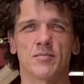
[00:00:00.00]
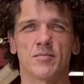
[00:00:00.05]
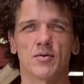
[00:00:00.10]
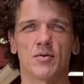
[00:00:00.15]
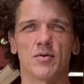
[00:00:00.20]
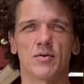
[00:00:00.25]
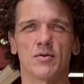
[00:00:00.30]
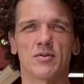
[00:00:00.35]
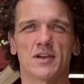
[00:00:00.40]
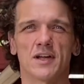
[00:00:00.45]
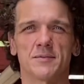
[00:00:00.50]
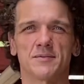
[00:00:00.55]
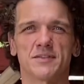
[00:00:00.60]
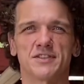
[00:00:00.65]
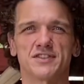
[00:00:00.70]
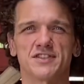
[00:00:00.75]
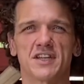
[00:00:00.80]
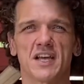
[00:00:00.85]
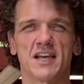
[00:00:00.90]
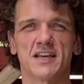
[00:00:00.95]
Pull up the
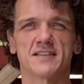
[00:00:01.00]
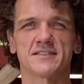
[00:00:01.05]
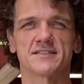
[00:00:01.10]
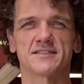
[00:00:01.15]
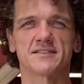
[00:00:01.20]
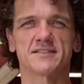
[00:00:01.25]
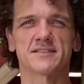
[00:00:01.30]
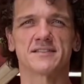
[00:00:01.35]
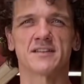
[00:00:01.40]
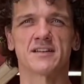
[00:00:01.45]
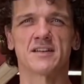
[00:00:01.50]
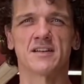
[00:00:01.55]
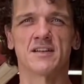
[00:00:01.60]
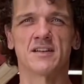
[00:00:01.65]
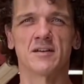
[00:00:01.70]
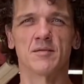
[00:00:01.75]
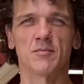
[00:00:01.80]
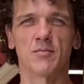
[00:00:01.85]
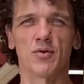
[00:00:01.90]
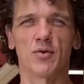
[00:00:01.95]
chest,
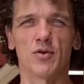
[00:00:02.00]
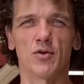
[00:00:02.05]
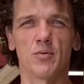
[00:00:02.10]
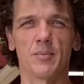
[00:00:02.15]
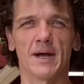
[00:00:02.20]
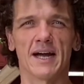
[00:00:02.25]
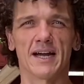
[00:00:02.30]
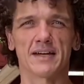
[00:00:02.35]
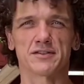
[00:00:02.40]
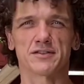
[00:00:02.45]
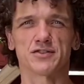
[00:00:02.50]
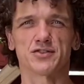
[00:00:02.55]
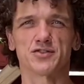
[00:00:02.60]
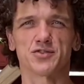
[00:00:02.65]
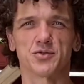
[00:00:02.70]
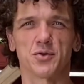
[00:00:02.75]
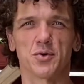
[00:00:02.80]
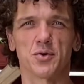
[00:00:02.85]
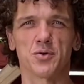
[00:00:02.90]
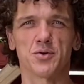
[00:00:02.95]
pull back the
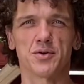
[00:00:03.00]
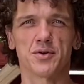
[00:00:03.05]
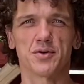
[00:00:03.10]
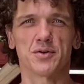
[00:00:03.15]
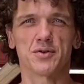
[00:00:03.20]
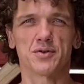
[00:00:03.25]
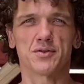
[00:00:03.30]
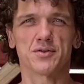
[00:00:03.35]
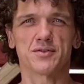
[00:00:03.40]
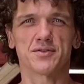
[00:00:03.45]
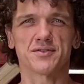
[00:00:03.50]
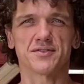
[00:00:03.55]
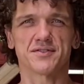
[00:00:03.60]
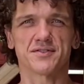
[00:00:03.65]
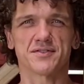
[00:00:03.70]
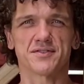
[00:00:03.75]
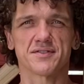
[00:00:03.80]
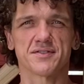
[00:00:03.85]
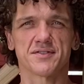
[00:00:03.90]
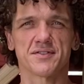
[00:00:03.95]
shoulders.
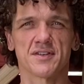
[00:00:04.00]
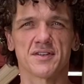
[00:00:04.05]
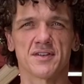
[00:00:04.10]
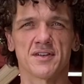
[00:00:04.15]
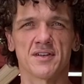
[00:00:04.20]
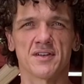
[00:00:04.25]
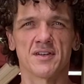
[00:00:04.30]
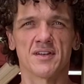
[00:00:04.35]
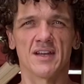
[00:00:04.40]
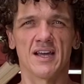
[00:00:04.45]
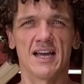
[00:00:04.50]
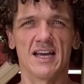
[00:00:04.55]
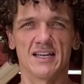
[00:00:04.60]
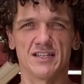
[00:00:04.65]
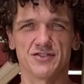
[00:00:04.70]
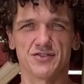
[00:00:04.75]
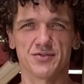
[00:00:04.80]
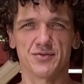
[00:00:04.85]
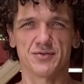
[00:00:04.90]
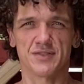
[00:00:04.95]

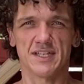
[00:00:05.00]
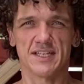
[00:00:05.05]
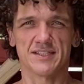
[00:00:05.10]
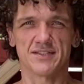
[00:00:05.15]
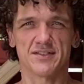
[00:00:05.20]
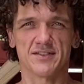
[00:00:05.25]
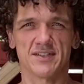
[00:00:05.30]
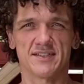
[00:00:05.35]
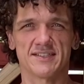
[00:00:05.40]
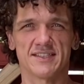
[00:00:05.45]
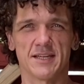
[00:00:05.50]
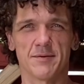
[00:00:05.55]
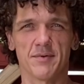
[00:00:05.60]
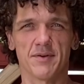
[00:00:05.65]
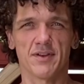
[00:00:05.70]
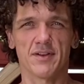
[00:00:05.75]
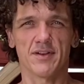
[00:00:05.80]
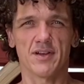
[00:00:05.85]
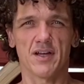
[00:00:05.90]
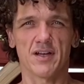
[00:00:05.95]
As you get to the tip of
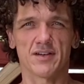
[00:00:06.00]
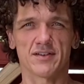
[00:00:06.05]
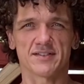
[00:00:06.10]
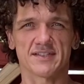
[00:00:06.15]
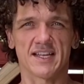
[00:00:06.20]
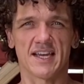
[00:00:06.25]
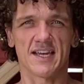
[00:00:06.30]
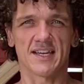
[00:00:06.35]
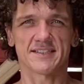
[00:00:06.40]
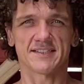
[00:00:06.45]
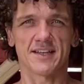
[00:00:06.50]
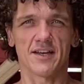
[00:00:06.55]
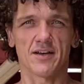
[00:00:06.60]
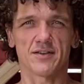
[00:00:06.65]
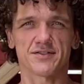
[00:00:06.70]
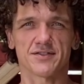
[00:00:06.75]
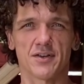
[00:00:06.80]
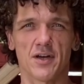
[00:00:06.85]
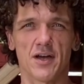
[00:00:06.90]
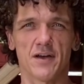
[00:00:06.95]
the lungs, exhale,
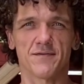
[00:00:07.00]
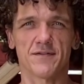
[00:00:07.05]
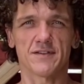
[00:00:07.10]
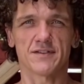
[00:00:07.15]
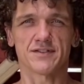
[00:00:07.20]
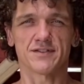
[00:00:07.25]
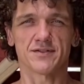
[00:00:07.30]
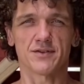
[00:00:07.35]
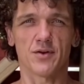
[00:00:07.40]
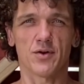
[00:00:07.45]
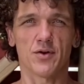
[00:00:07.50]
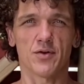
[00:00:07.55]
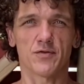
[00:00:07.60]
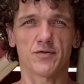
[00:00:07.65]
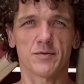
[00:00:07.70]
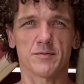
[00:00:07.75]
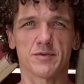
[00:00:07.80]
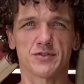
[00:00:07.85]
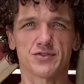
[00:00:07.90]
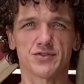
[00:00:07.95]
soften slow
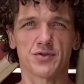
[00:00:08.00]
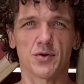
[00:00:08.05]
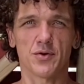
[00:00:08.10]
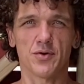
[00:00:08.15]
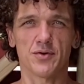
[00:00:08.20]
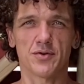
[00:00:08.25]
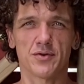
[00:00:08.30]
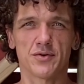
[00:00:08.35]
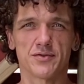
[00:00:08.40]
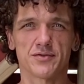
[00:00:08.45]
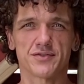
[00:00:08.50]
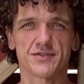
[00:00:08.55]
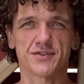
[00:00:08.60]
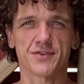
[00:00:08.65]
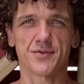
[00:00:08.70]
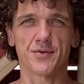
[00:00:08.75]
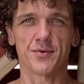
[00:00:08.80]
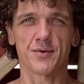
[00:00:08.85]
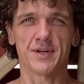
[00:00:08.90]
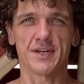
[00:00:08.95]
from the shoulders,
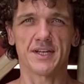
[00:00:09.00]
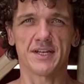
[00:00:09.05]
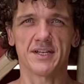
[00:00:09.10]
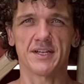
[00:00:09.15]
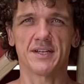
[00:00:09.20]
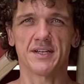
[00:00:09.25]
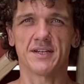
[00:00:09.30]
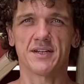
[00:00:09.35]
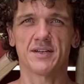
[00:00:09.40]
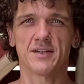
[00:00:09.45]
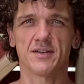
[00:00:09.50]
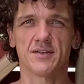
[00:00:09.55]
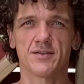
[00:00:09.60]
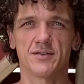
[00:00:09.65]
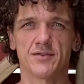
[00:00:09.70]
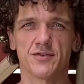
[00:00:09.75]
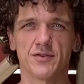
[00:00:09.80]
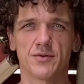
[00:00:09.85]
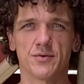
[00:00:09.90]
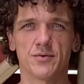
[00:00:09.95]
3,
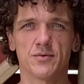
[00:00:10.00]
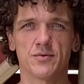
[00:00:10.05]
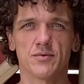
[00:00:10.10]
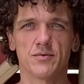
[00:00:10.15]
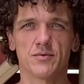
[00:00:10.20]
2,